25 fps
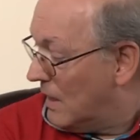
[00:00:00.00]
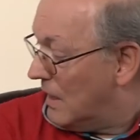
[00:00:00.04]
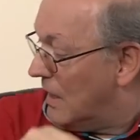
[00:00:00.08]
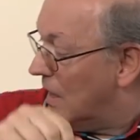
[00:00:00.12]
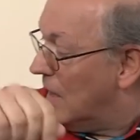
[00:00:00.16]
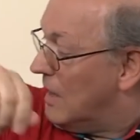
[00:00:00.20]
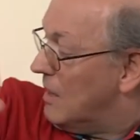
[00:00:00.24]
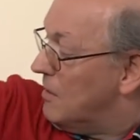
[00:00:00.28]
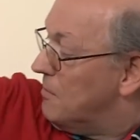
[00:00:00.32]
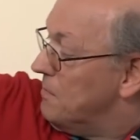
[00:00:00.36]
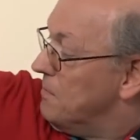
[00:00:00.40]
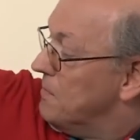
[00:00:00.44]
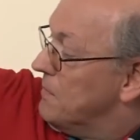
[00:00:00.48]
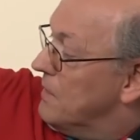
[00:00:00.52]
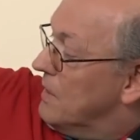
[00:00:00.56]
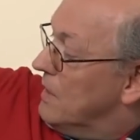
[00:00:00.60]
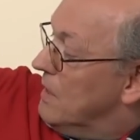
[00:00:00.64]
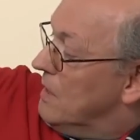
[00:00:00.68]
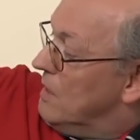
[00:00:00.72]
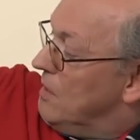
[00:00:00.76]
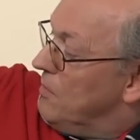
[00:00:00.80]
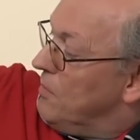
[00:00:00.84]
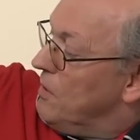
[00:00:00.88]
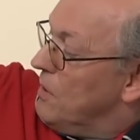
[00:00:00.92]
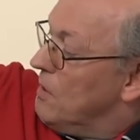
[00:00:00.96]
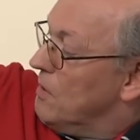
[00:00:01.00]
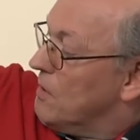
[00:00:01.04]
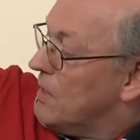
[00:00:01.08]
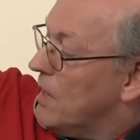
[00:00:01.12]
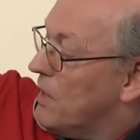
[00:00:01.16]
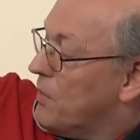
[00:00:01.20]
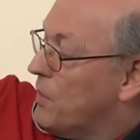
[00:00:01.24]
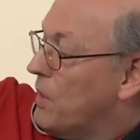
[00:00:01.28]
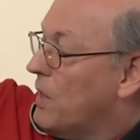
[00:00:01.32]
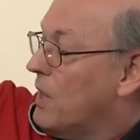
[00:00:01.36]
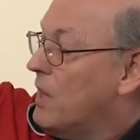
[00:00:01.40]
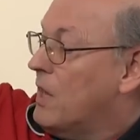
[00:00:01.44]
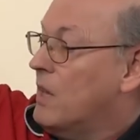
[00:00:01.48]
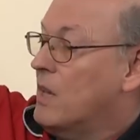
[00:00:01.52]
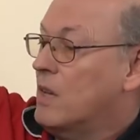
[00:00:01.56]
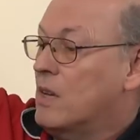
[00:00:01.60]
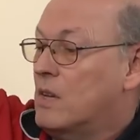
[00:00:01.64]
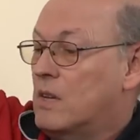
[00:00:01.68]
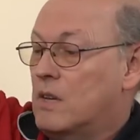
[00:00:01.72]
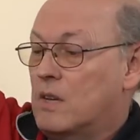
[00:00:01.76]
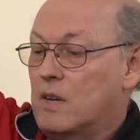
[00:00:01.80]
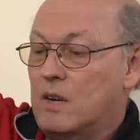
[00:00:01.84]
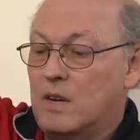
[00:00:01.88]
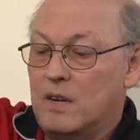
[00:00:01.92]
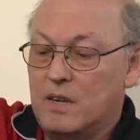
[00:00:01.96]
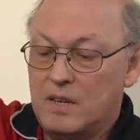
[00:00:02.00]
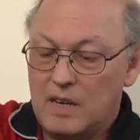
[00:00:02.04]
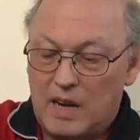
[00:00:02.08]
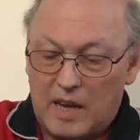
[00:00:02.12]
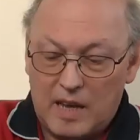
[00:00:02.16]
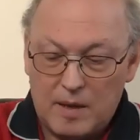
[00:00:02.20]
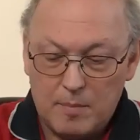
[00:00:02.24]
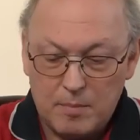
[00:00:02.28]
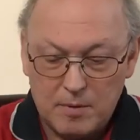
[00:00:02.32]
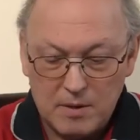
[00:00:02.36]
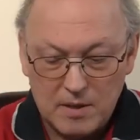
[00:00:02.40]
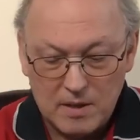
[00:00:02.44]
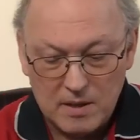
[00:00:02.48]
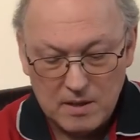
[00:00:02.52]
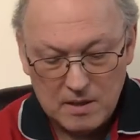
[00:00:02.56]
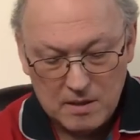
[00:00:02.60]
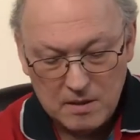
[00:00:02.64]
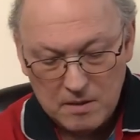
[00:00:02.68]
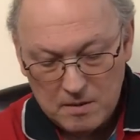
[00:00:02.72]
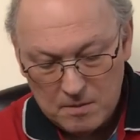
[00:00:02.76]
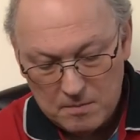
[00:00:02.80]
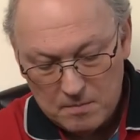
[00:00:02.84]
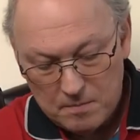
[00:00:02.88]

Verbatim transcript: Um, if you look at the label,